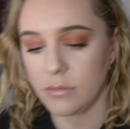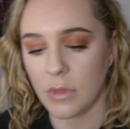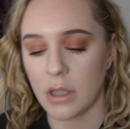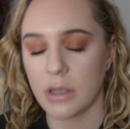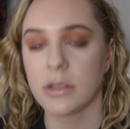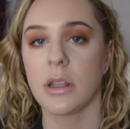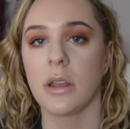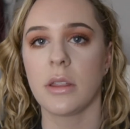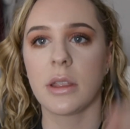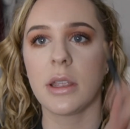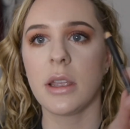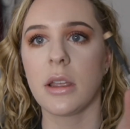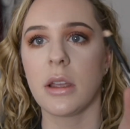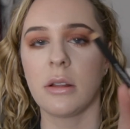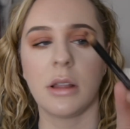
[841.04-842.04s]
So the
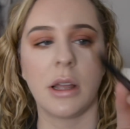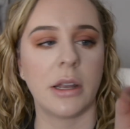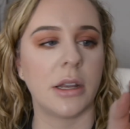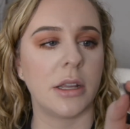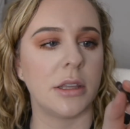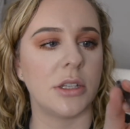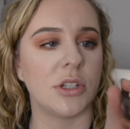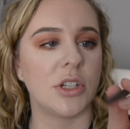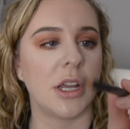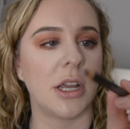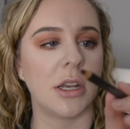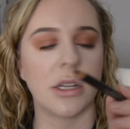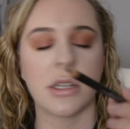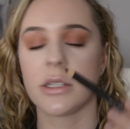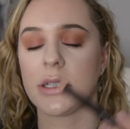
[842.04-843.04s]
Kiko liner in the
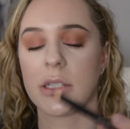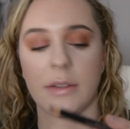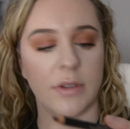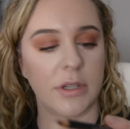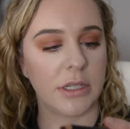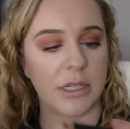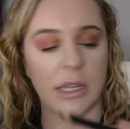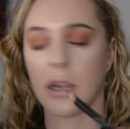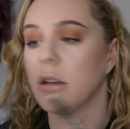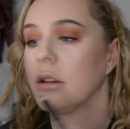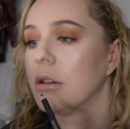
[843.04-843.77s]
shade 710.